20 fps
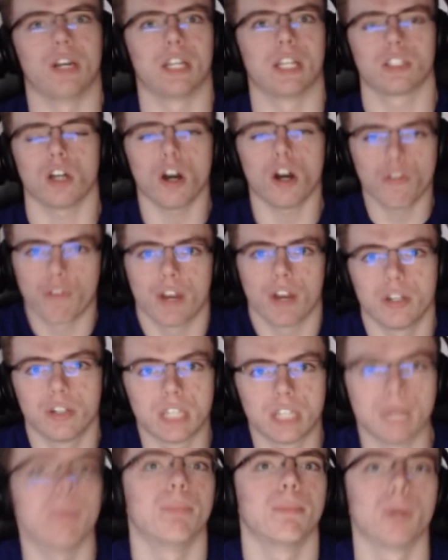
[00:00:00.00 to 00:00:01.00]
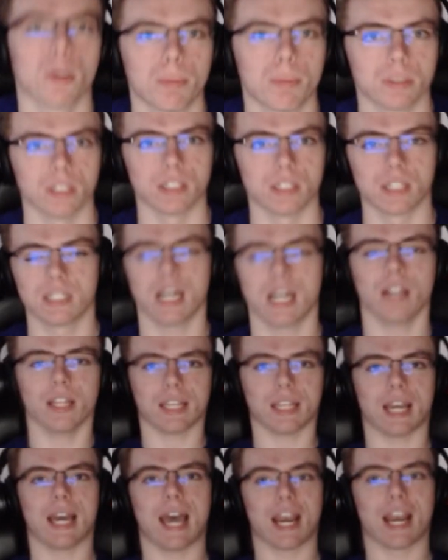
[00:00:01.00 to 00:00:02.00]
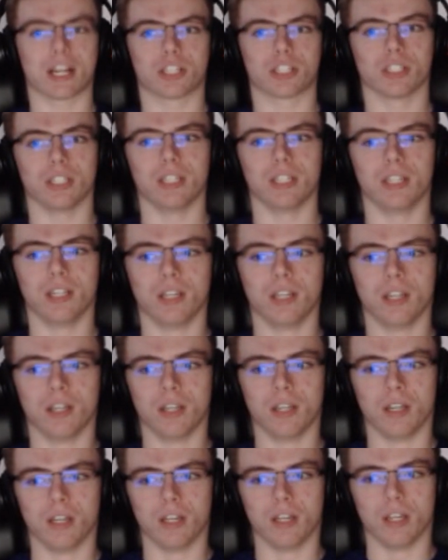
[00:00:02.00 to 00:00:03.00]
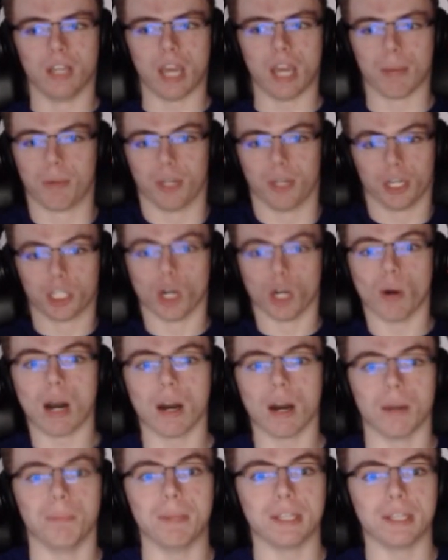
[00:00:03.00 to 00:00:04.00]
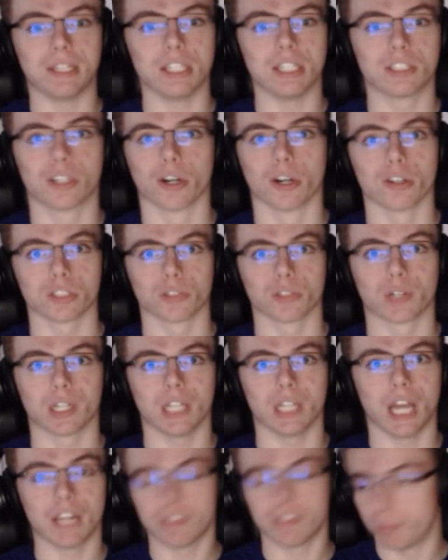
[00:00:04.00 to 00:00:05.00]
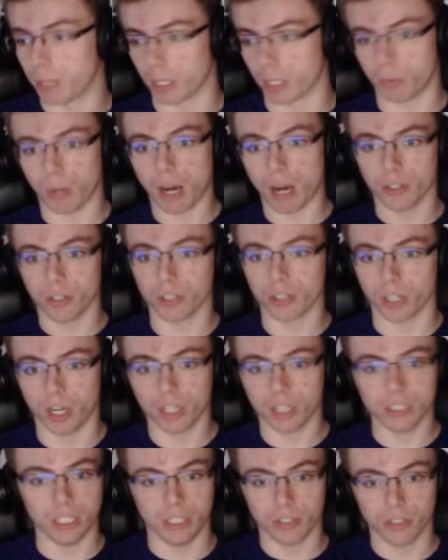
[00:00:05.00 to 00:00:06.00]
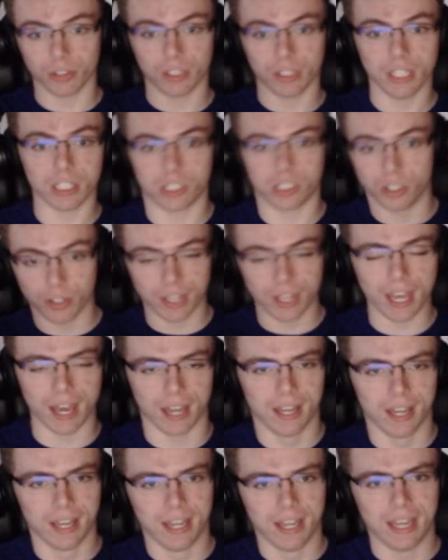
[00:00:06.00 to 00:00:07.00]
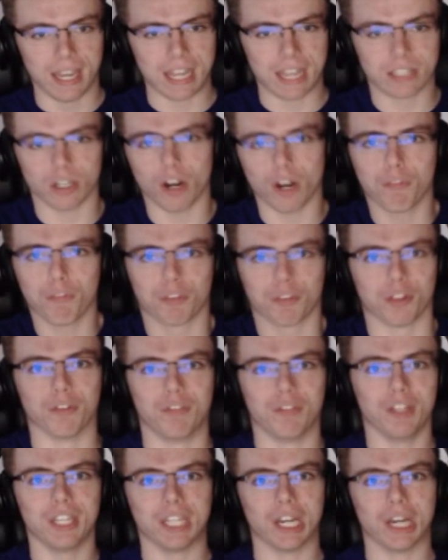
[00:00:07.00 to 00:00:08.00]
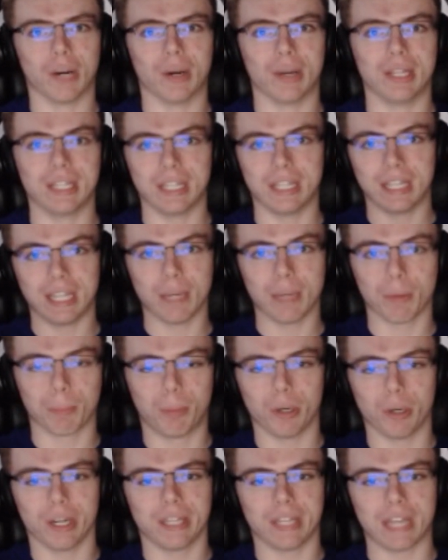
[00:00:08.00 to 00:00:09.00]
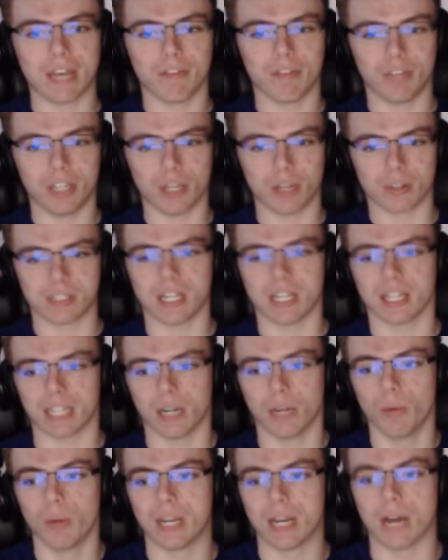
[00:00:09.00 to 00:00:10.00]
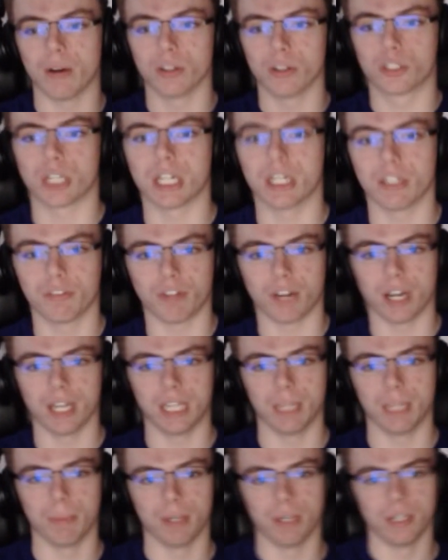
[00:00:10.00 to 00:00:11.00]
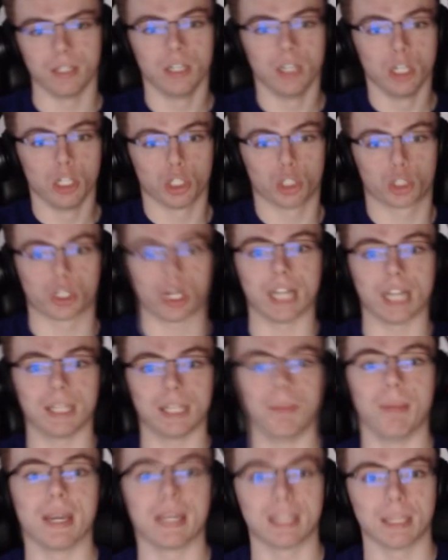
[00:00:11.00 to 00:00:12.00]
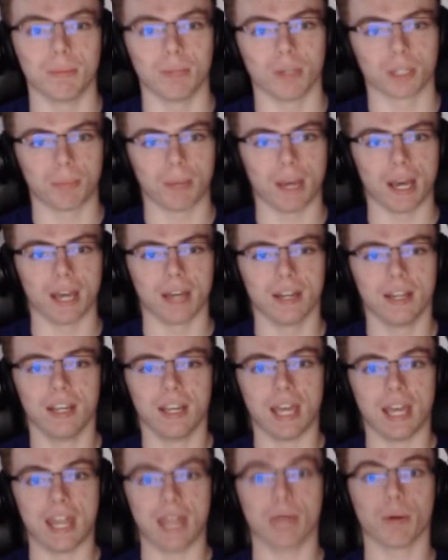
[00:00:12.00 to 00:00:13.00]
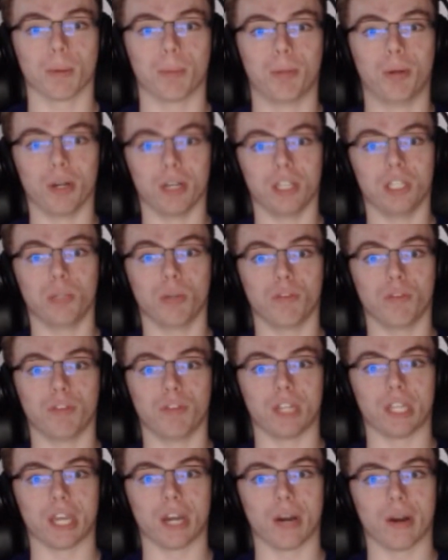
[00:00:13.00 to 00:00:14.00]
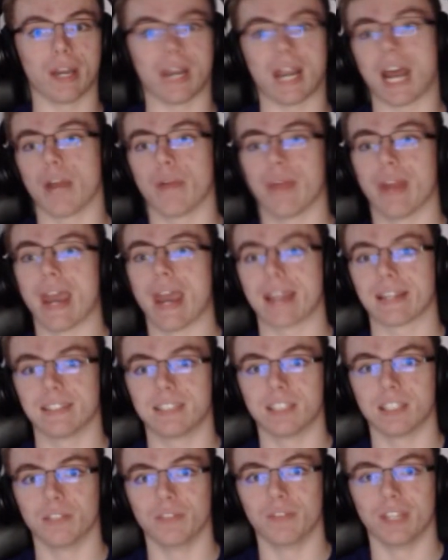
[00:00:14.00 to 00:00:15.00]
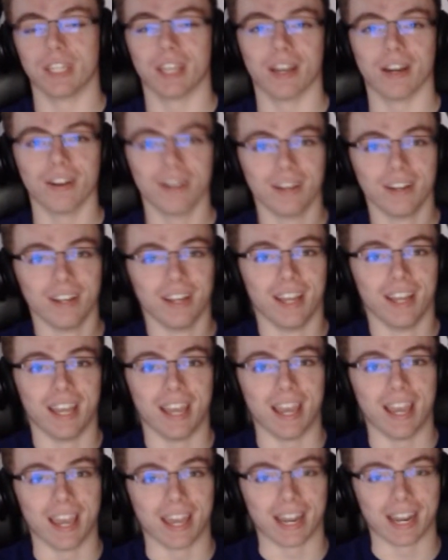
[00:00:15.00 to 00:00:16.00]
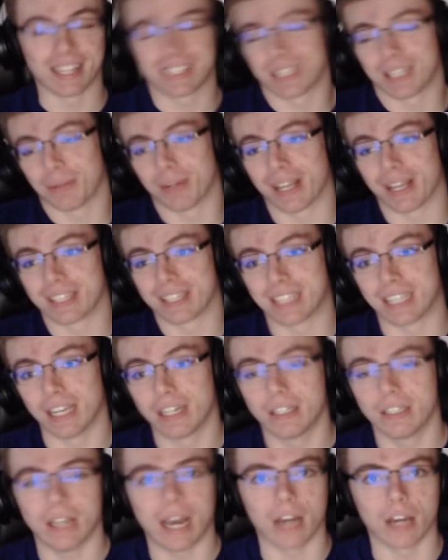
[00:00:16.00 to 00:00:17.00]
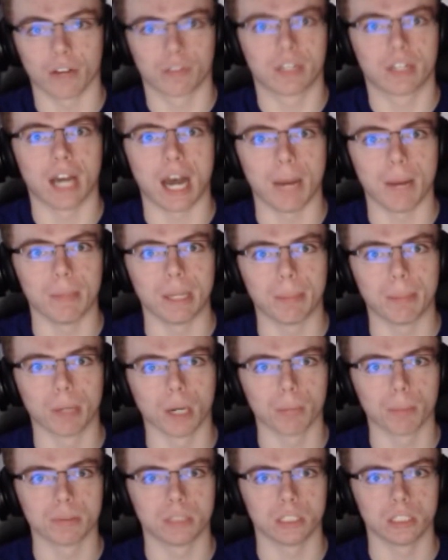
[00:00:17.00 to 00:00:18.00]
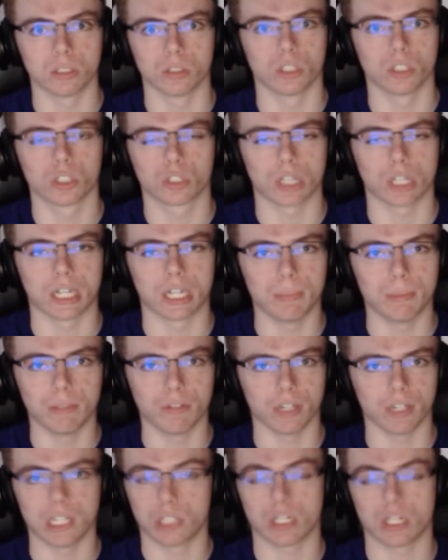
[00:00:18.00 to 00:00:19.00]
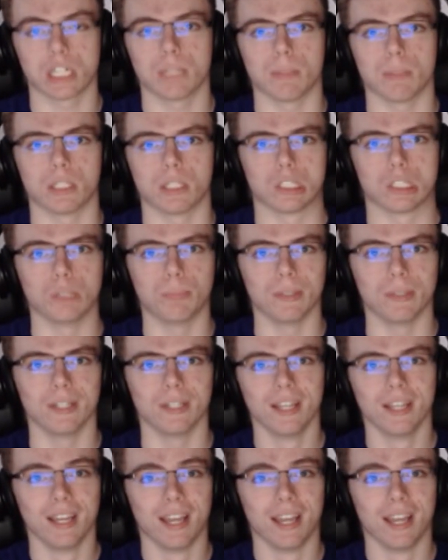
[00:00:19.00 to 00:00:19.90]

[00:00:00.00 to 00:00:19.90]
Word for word: It's all for entertainment purposes. It's not like I actually am gonna go out and meet these girls in real life and be like, wow, you're ugly, you're this, you're that. It's all for the video, and they were put in that video. It's not like I went out and tried to find them and tried to make them look bad. They were put into a video, and I reacted to the video. And I said what I said out of comedy purposes or just trying to be funny, trying to be stupid.